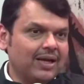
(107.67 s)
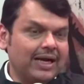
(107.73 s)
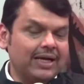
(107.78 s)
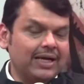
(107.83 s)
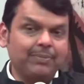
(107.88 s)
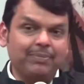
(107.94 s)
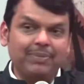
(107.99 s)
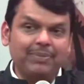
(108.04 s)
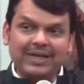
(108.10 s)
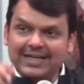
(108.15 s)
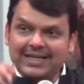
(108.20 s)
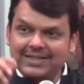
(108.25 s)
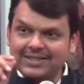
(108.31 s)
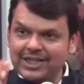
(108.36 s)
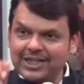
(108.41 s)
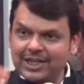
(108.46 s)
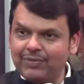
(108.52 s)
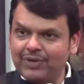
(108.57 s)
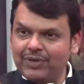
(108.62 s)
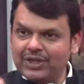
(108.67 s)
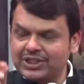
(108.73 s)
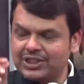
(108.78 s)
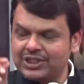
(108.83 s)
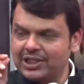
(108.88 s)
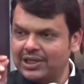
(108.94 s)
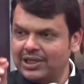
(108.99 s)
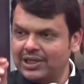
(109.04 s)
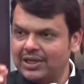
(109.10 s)
And the biggest thing
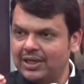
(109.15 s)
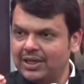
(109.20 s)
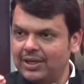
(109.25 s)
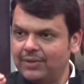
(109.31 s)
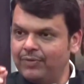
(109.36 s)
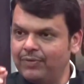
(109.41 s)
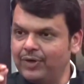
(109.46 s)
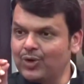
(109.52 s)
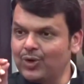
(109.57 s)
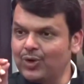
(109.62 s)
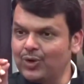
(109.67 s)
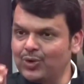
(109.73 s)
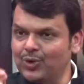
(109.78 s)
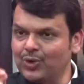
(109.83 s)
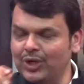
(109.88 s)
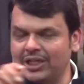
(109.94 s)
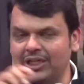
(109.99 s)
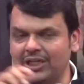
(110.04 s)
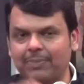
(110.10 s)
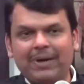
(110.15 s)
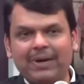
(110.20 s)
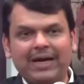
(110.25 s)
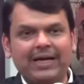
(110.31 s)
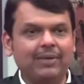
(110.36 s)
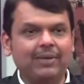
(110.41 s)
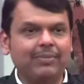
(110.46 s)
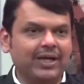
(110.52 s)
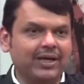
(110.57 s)
which we could do in the
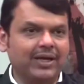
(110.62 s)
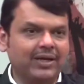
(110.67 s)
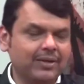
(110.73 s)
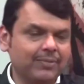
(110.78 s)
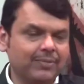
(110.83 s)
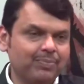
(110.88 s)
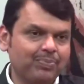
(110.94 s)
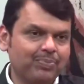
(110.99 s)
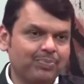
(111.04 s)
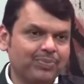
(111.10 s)
pandemic,